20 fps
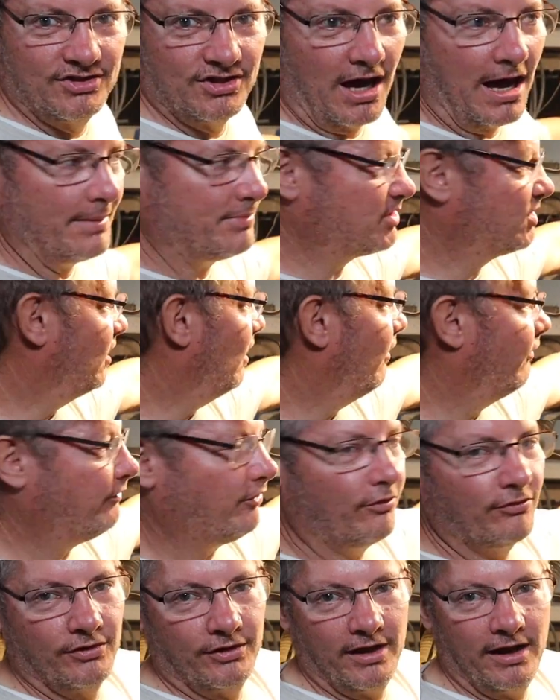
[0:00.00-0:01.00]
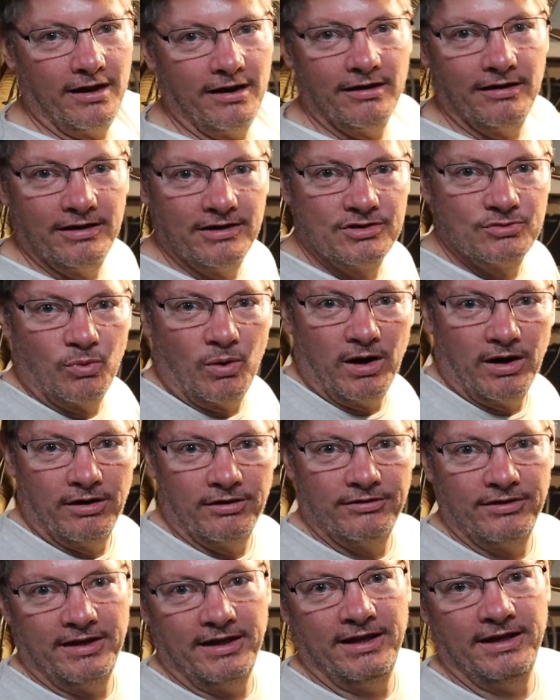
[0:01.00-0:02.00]
Top shelf over there is
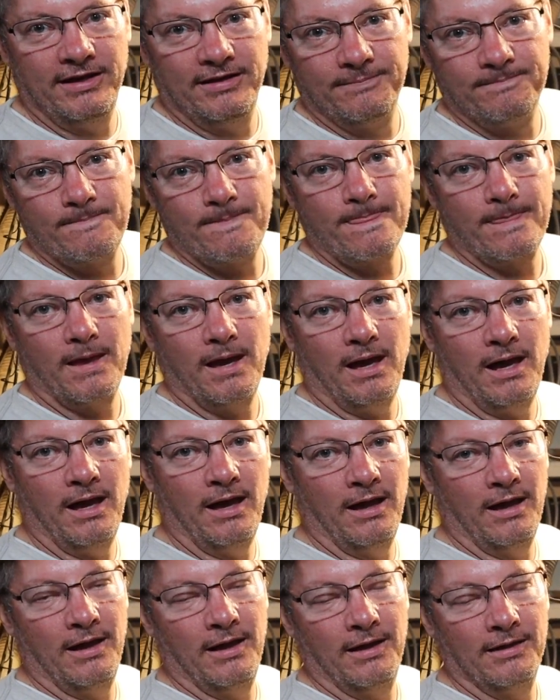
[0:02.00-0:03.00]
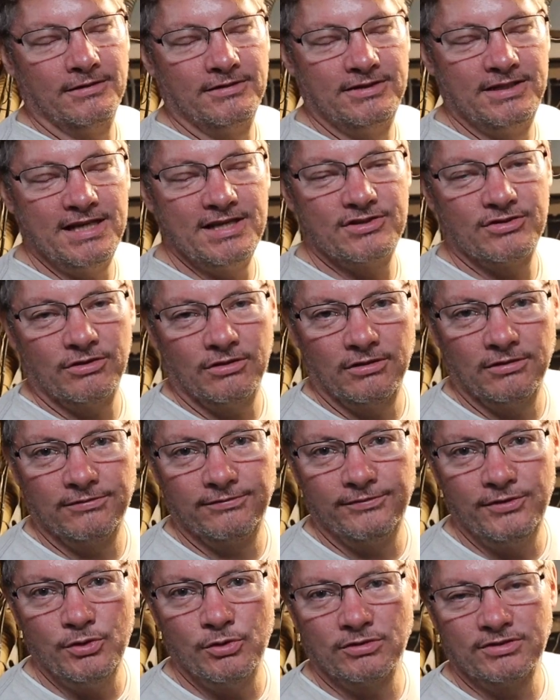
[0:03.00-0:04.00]
where the diesel
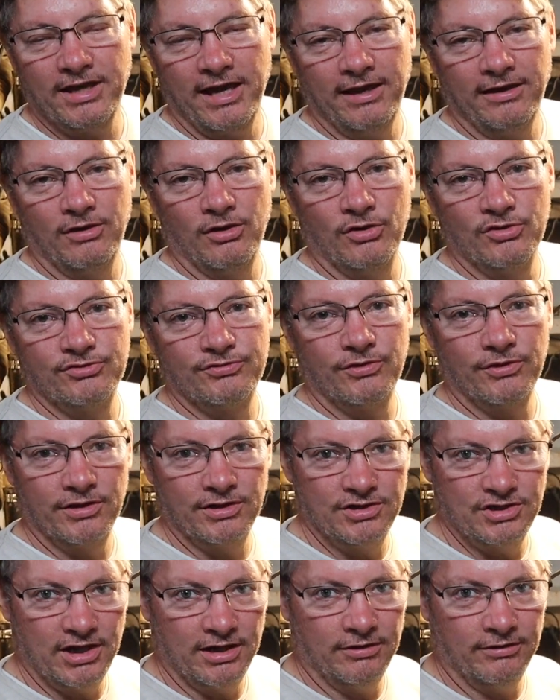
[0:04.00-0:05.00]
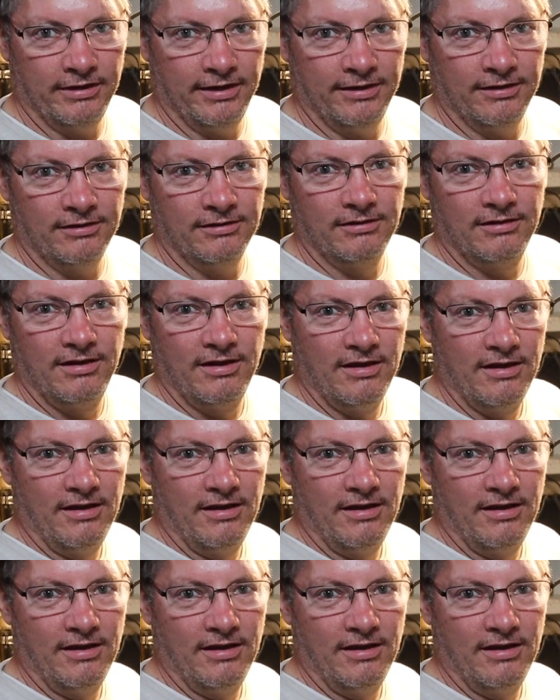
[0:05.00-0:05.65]
fuel tank goes for the generator.